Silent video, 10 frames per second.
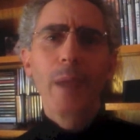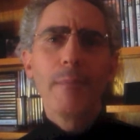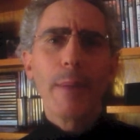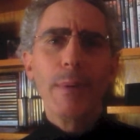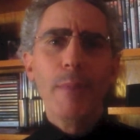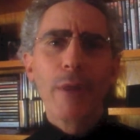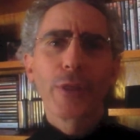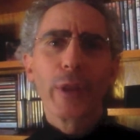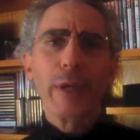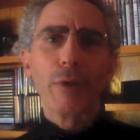maybe
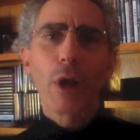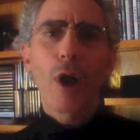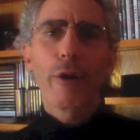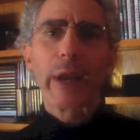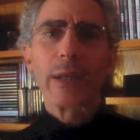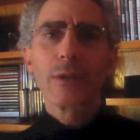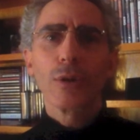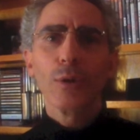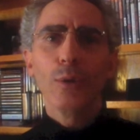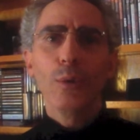monthly recurring
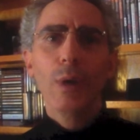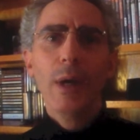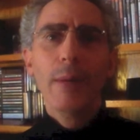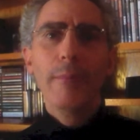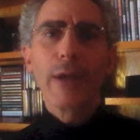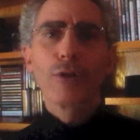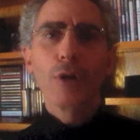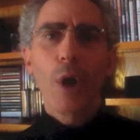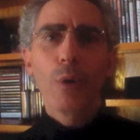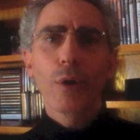to major
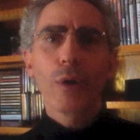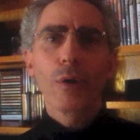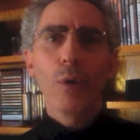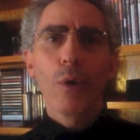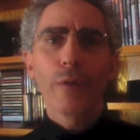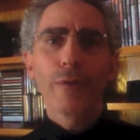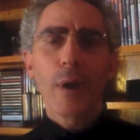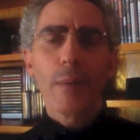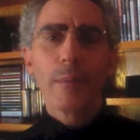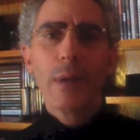donor, or
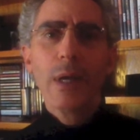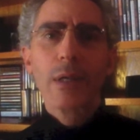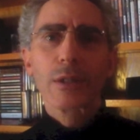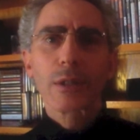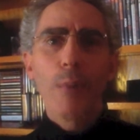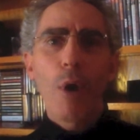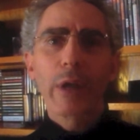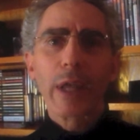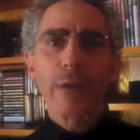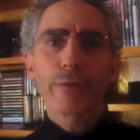from small
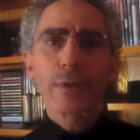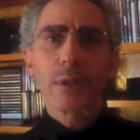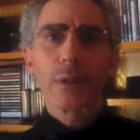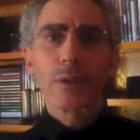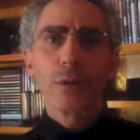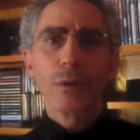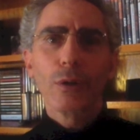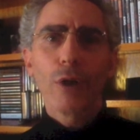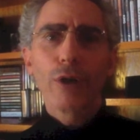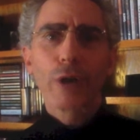gift to
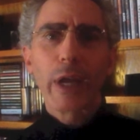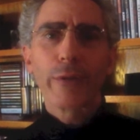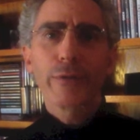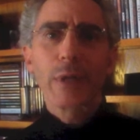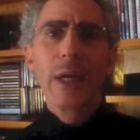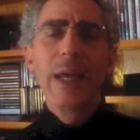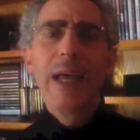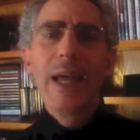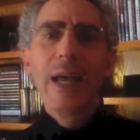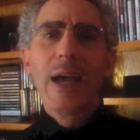larger gift.
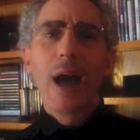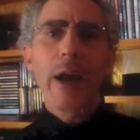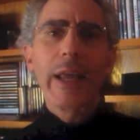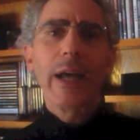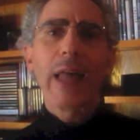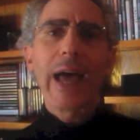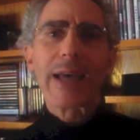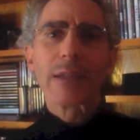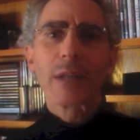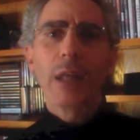Angel
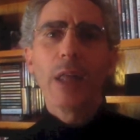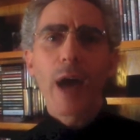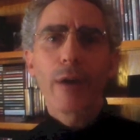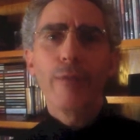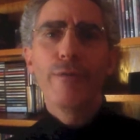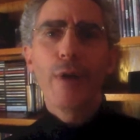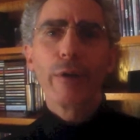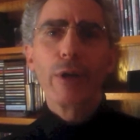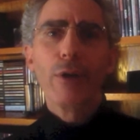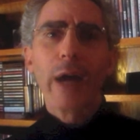has a lot of
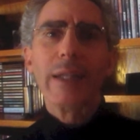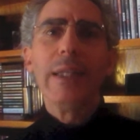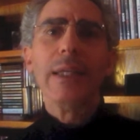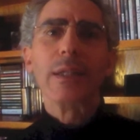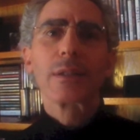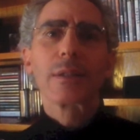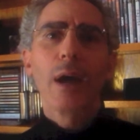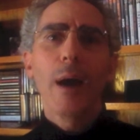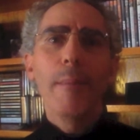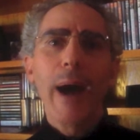very good ideas
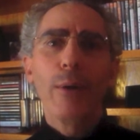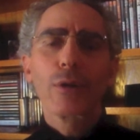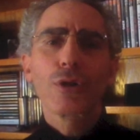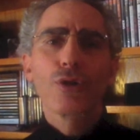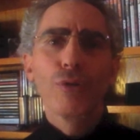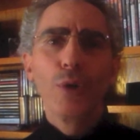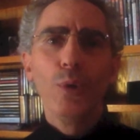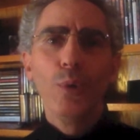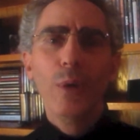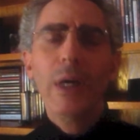about
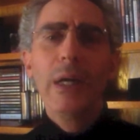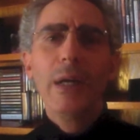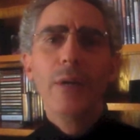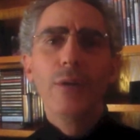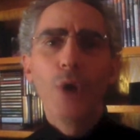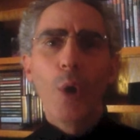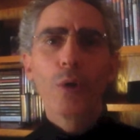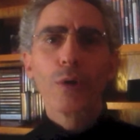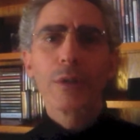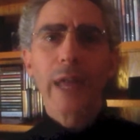true
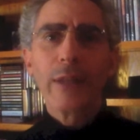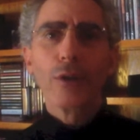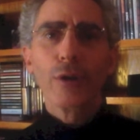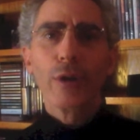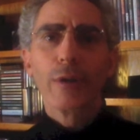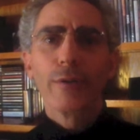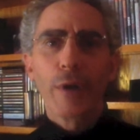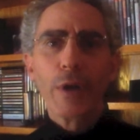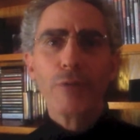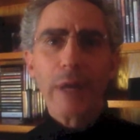donor-centered
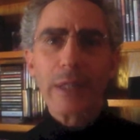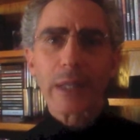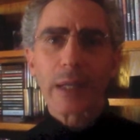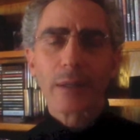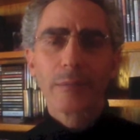fundraising.